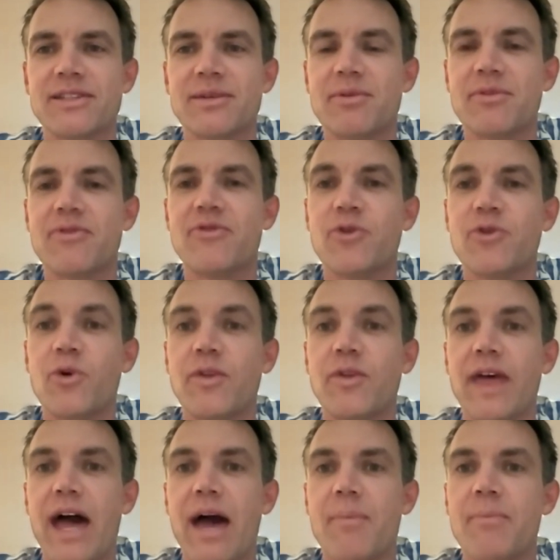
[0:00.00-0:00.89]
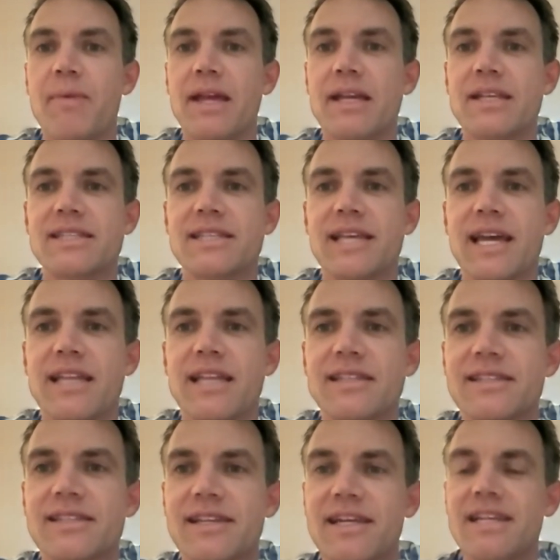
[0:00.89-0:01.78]
And before that makes
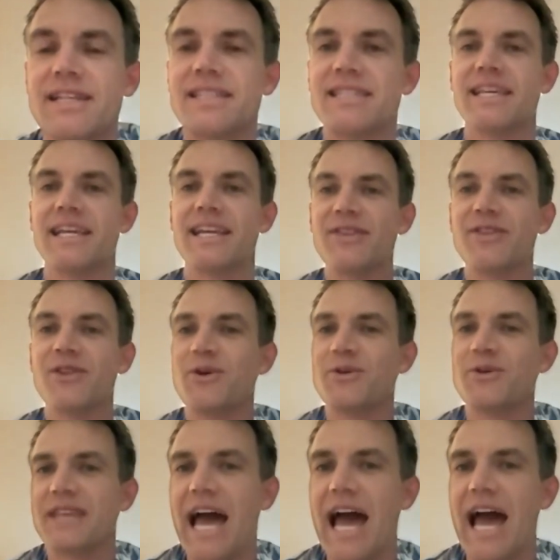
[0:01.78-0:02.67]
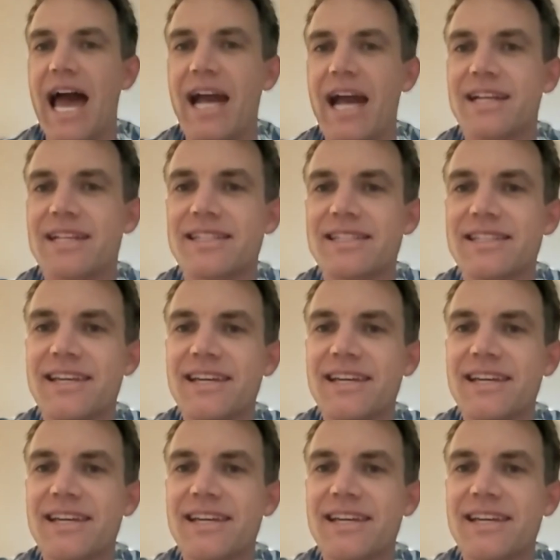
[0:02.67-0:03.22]
sense. Seeing those acts